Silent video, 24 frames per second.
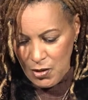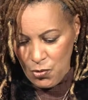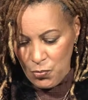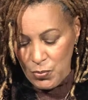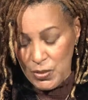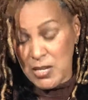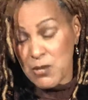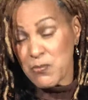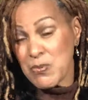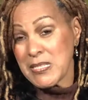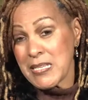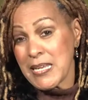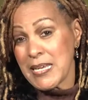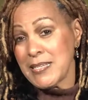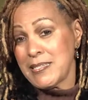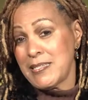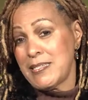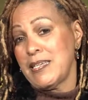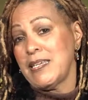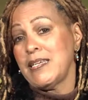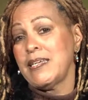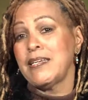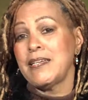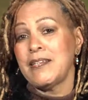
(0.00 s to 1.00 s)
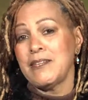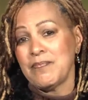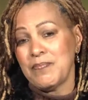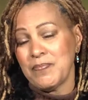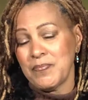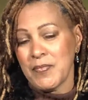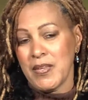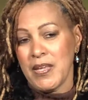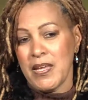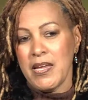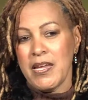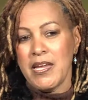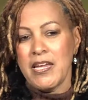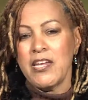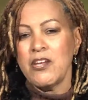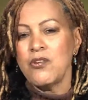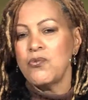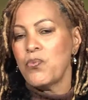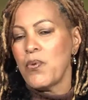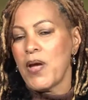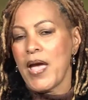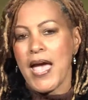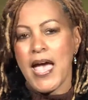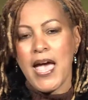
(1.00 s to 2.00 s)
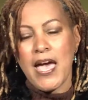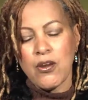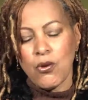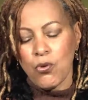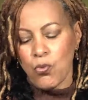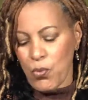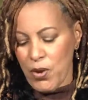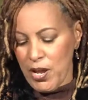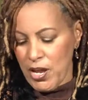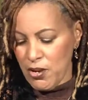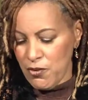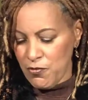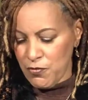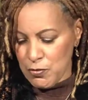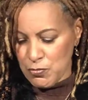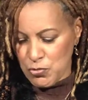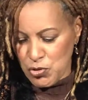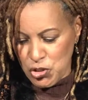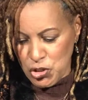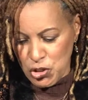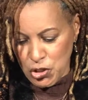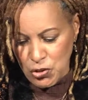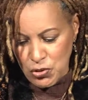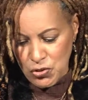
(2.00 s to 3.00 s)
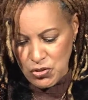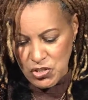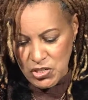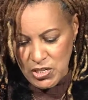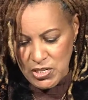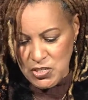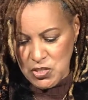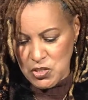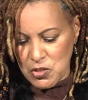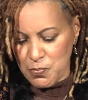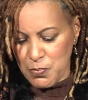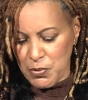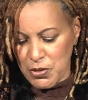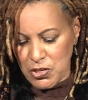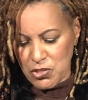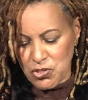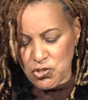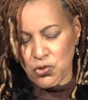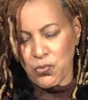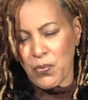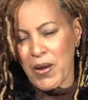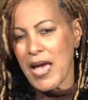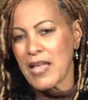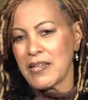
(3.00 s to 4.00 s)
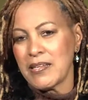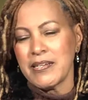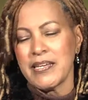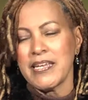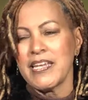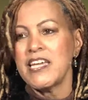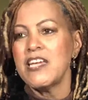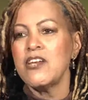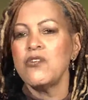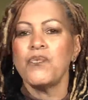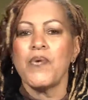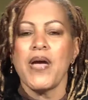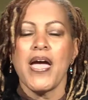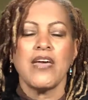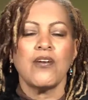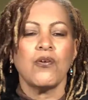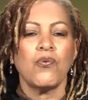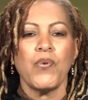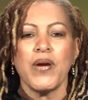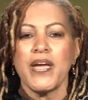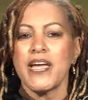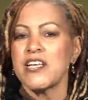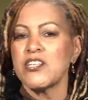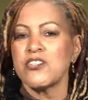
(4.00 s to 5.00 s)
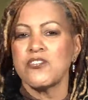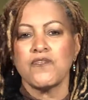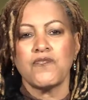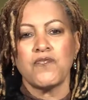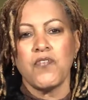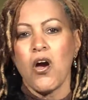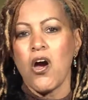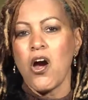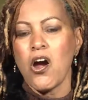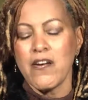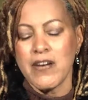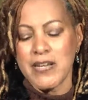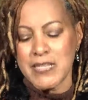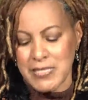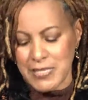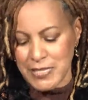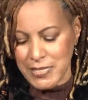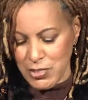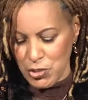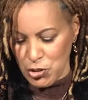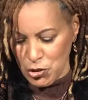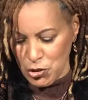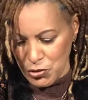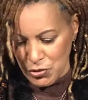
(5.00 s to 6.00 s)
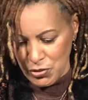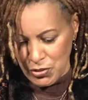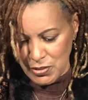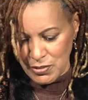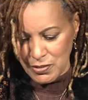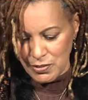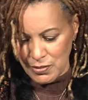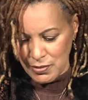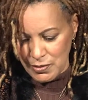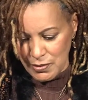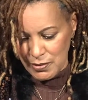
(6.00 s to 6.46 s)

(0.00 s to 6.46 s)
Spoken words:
When he was 18, he ran away from church and spirituality. He ran away as far as he could.